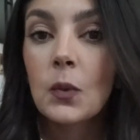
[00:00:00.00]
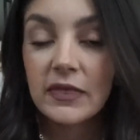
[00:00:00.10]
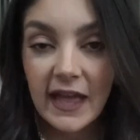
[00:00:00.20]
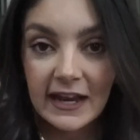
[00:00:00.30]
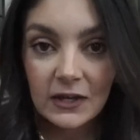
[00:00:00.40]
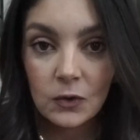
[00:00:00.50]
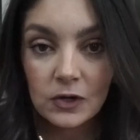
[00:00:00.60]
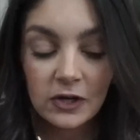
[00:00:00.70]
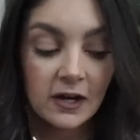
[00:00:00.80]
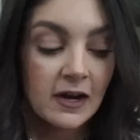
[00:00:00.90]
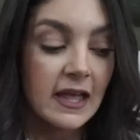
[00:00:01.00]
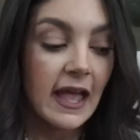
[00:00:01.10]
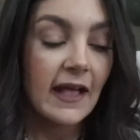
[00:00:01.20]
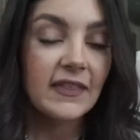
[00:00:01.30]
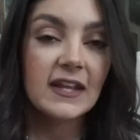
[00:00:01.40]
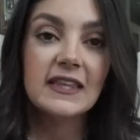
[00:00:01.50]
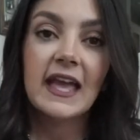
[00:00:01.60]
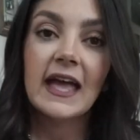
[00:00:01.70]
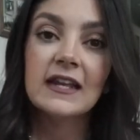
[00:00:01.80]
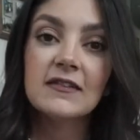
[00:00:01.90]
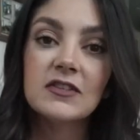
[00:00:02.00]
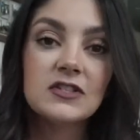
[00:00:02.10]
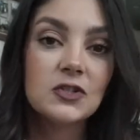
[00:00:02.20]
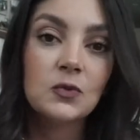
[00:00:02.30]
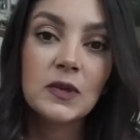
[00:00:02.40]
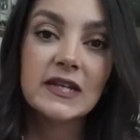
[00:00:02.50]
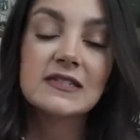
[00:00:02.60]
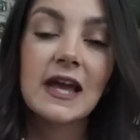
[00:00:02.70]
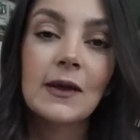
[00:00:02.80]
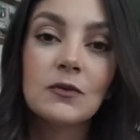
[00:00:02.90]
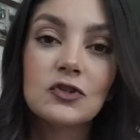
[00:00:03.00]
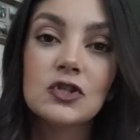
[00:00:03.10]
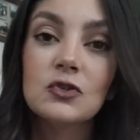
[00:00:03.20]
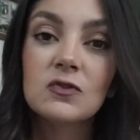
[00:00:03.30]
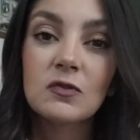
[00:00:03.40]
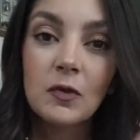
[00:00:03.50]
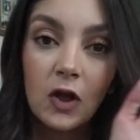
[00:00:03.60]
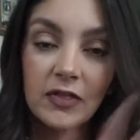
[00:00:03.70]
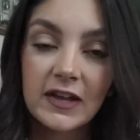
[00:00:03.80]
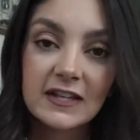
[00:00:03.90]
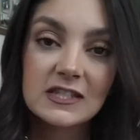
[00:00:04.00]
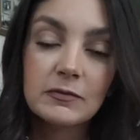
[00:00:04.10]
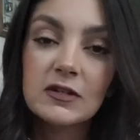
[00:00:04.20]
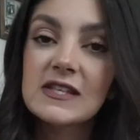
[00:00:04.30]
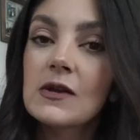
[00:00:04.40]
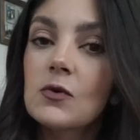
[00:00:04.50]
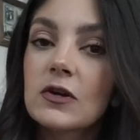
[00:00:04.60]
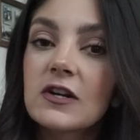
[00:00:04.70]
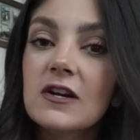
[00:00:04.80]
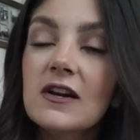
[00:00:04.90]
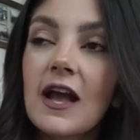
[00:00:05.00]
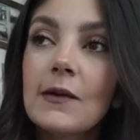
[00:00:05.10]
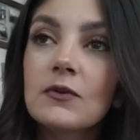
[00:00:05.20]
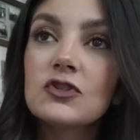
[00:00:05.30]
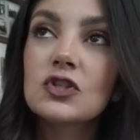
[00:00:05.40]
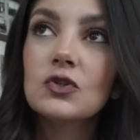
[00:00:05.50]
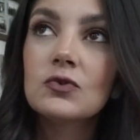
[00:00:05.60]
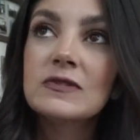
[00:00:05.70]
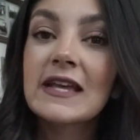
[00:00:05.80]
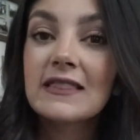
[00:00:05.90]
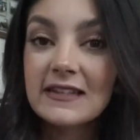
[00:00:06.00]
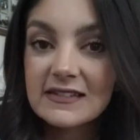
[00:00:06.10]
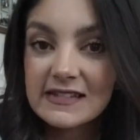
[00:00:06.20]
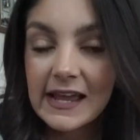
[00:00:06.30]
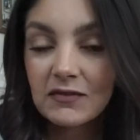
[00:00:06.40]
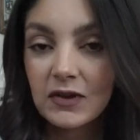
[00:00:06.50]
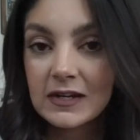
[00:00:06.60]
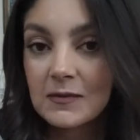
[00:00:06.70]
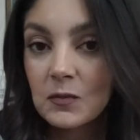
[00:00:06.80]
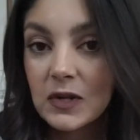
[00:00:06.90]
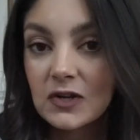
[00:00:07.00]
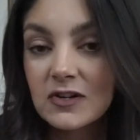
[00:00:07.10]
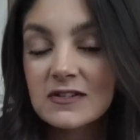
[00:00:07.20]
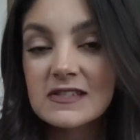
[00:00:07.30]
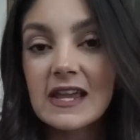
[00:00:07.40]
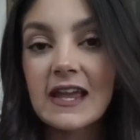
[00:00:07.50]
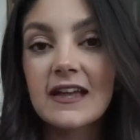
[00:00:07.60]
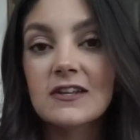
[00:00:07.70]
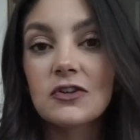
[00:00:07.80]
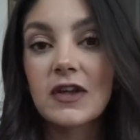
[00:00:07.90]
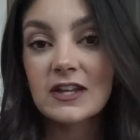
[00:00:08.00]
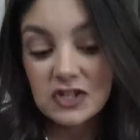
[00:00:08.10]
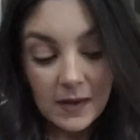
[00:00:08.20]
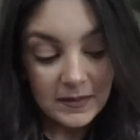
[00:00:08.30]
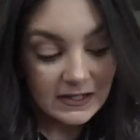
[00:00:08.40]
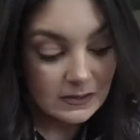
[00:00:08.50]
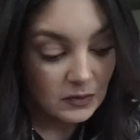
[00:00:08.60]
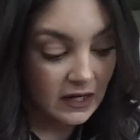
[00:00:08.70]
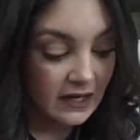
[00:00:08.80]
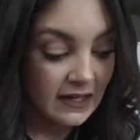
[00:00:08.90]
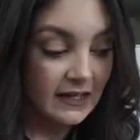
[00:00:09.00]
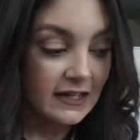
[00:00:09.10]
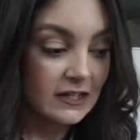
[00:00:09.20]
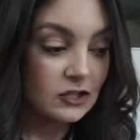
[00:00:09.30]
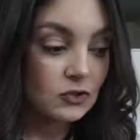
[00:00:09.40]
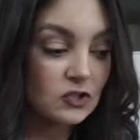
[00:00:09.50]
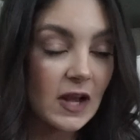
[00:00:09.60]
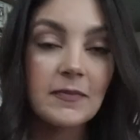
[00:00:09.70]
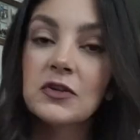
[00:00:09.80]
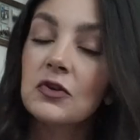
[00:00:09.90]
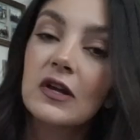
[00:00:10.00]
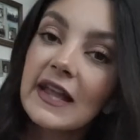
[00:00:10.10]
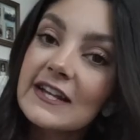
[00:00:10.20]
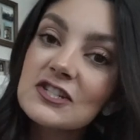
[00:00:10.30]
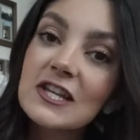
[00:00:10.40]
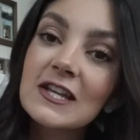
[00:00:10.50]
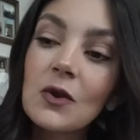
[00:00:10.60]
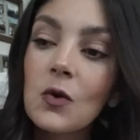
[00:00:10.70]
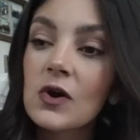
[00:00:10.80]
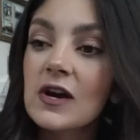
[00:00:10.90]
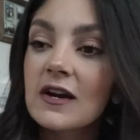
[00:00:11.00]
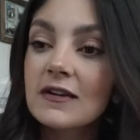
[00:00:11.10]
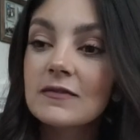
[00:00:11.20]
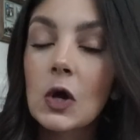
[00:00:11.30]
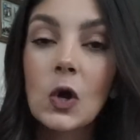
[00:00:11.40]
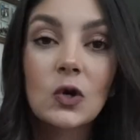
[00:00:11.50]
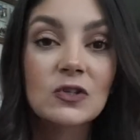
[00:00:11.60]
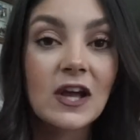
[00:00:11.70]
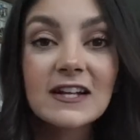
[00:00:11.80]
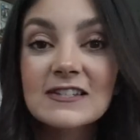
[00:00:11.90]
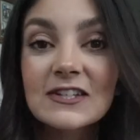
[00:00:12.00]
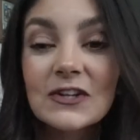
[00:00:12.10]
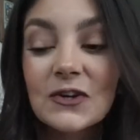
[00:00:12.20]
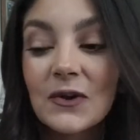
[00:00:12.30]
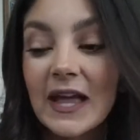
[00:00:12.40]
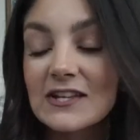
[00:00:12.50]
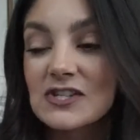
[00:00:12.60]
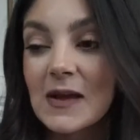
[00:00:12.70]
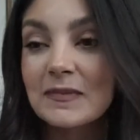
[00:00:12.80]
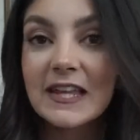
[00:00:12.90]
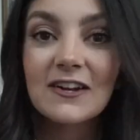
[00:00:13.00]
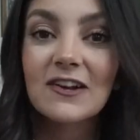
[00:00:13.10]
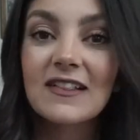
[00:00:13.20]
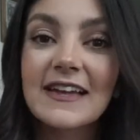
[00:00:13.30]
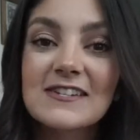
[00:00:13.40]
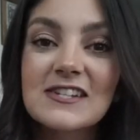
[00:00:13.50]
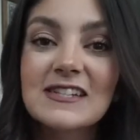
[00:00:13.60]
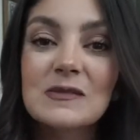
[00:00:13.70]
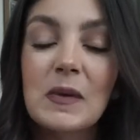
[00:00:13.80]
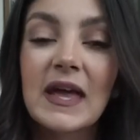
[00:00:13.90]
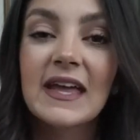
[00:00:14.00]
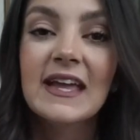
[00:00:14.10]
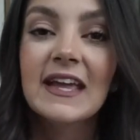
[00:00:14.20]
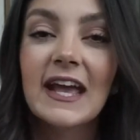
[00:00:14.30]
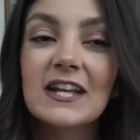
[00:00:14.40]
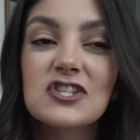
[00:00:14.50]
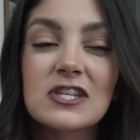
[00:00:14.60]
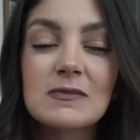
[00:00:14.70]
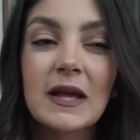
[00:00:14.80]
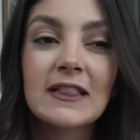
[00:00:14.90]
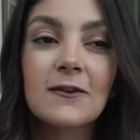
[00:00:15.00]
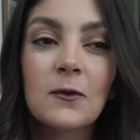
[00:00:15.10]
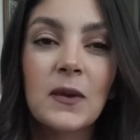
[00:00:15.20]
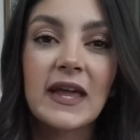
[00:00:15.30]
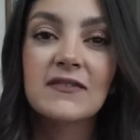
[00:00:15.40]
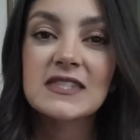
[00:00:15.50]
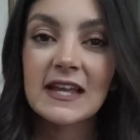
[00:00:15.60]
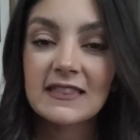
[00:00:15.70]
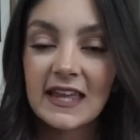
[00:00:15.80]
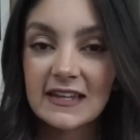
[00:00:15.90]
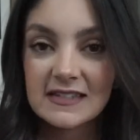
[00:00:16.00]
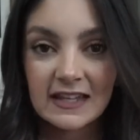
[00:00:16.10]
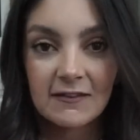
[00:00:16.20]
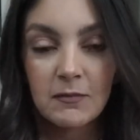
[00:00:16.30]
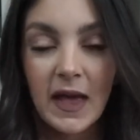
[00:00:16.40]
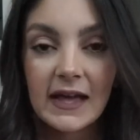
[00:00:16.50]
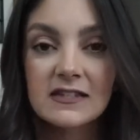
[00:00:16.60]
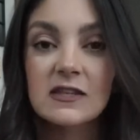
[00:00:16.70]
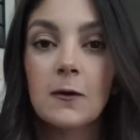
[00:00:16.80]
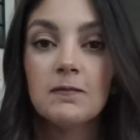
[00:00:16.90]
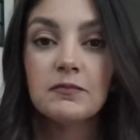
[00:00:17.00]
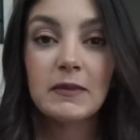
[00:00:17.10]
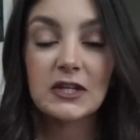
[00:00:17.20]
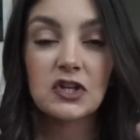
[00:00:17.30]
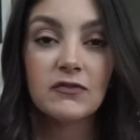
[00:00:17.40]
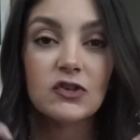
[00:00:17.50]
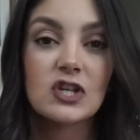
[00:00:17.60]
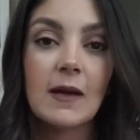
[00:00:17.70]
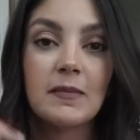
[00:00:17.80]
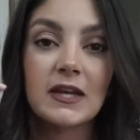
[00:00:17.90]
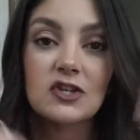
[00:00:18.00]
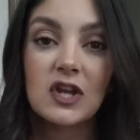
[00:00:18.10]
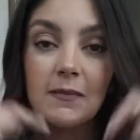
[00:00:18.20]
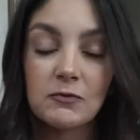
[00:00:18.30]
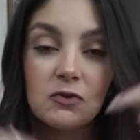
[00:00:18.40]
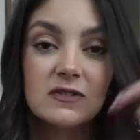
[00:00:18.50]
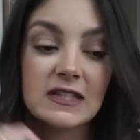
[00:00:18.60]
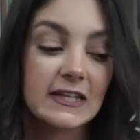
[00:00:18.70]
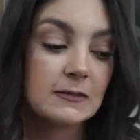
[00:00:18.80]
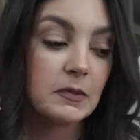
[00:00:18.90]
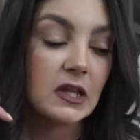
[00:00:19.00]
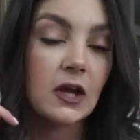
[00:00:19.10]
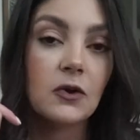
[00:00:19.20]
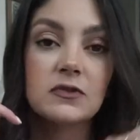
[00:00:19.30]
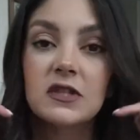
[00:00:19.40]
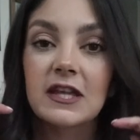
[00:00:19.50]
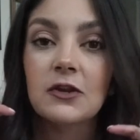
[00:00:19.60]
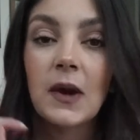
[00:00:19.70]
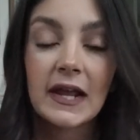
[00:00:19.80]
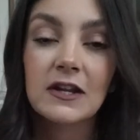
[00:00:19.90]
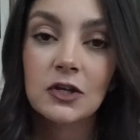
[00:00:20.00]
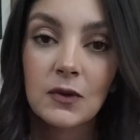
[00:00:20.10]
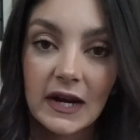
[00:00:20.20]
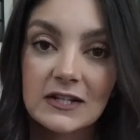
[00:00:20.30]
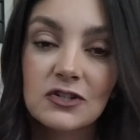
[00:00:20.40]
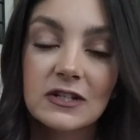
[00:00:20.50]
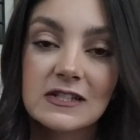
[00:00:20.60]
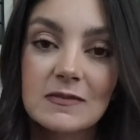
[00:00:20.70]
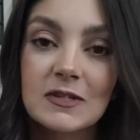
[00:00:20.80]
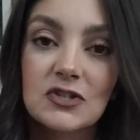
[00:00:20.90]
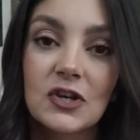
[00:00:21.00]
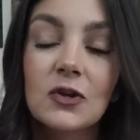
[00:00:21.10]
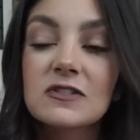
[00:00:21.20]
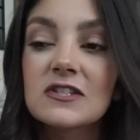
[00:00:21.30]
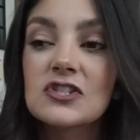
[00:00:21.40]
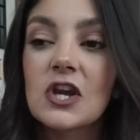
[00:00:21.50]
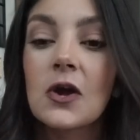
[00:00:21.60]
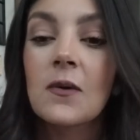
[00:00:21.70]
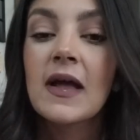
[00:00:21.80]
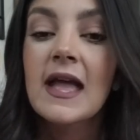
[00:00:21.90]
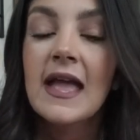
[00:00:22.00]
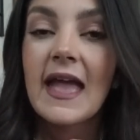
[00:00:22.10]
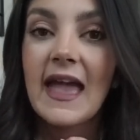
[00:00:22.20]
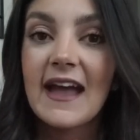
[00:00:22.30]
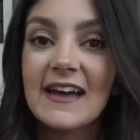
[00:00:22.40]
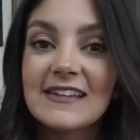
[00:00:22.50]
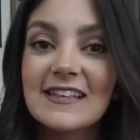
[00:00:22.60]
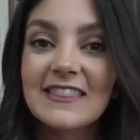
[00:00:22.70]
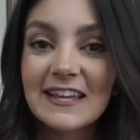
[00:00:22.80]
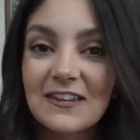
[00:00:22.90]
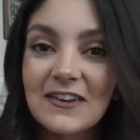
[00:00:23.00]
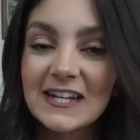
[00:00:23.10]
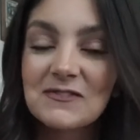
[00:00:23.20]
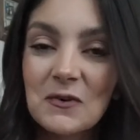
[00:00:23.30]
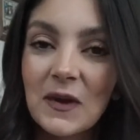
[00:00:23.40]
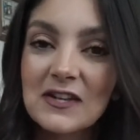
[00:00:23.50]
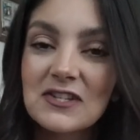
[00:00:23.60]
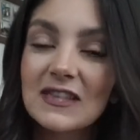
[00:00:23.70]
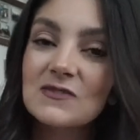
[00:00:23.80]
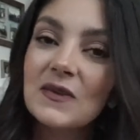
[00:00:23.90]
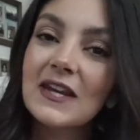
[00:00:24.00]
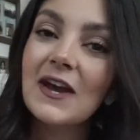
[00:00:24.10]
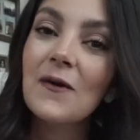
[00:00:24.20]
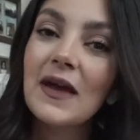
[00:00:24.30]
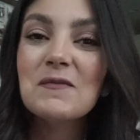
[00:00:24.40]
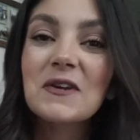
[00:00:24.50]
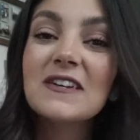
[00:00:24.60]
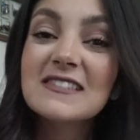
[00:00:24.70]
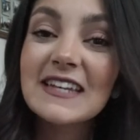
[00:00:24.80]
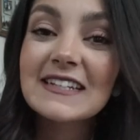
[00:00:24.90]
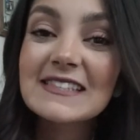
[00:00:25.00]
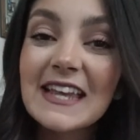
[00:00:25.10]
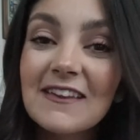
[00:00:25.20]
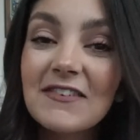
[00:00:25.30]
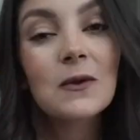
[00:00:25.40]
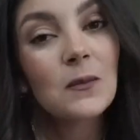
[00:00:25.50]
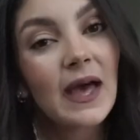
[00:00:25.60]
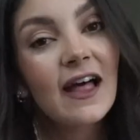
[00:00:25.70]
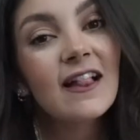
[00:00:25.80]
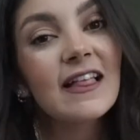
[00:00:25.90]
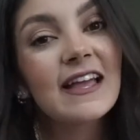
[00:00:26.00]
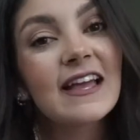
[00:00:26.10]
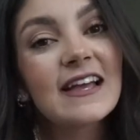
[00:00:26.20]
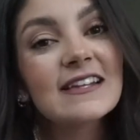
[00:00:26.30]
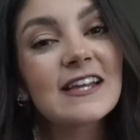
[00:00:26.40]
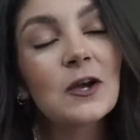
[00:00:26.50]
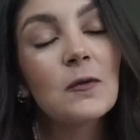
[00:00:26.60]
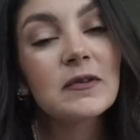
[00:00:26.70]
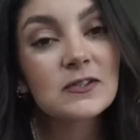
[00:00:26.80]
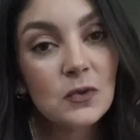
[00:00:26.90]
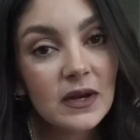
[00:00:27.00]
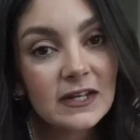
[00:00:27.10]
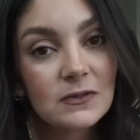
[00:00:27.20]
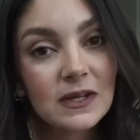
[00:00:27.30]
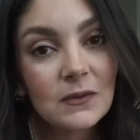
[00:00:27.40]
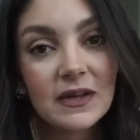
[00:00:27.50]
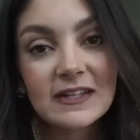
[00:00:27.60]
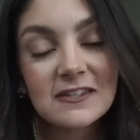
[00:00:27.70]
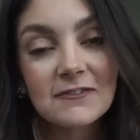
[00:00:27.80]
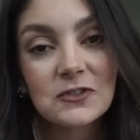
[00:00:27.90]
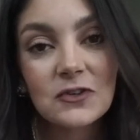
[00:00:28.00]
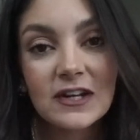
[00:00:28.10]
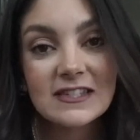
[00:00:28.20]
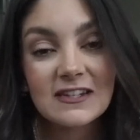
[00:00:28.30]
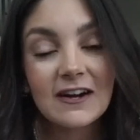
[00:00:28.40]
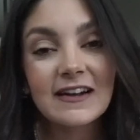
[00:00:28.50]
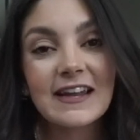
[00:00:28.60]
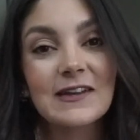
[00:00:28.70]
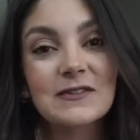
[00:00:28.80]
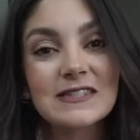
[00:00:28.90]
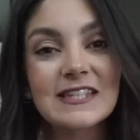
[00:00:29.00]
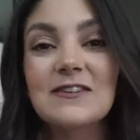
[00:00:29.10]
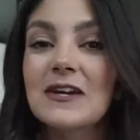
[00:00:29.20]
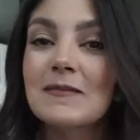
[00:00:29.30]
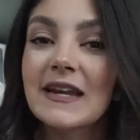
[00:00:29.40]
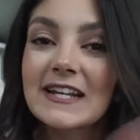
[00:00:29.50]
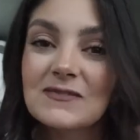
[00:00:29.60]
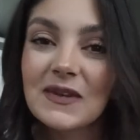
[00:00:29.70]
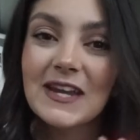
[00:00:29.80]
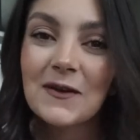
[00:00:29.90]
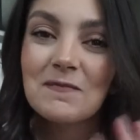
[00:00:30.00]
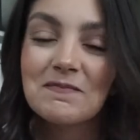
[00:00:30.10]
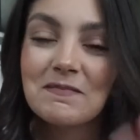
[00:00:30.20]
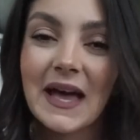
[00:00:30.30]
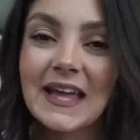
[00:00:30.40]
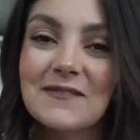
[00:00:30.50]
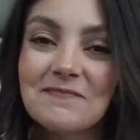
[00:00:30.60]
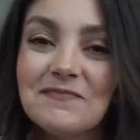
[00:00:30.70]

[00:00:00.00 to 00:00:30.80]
with any order, and then at the end of the two weeks, I will choose from all the customers that ordered. I will choose at least ten random winners, and you'll get a shopping spree to shop the new collection or hold on to and shop later collections. But it's just my little way of saying thanks and give back. So make sure if you're shopping, shop through those links below so that you, you are entered into the Mystery Hostess Show. And thank you guys for watching this video. Hope you're all staying safe and well, and I hope your twenty twenty-one is off to a great start, and I will see you in my next video. Bye.